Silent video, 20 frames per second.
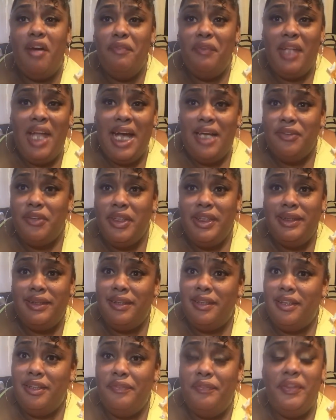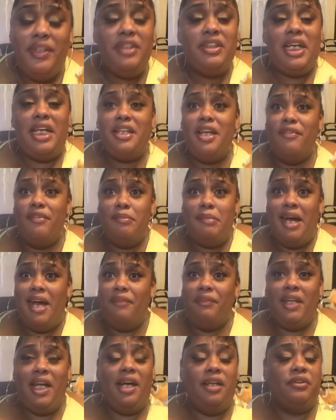Flounder is a good fish. I never
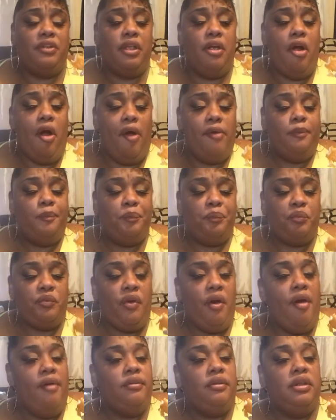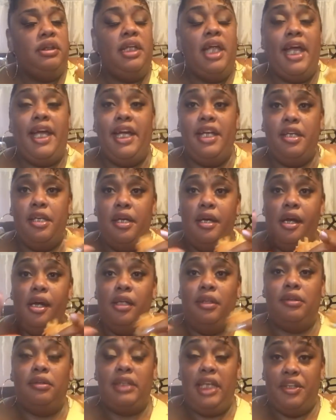buy flounder. Like in
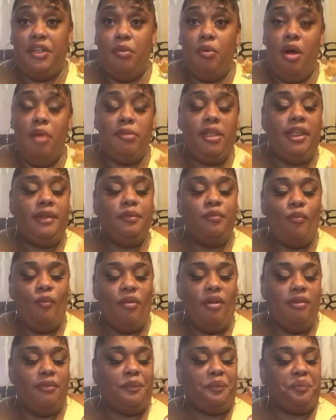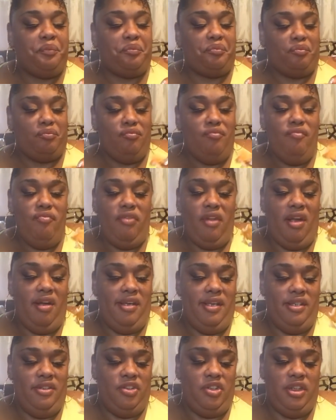the at the Walmart.
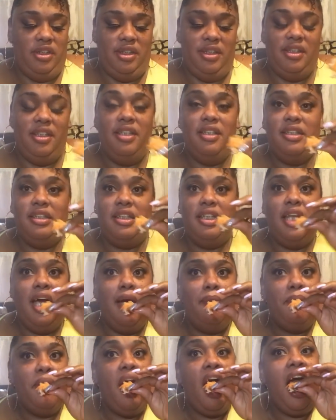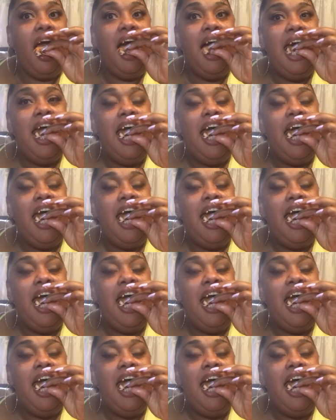It's just as good as tilapia.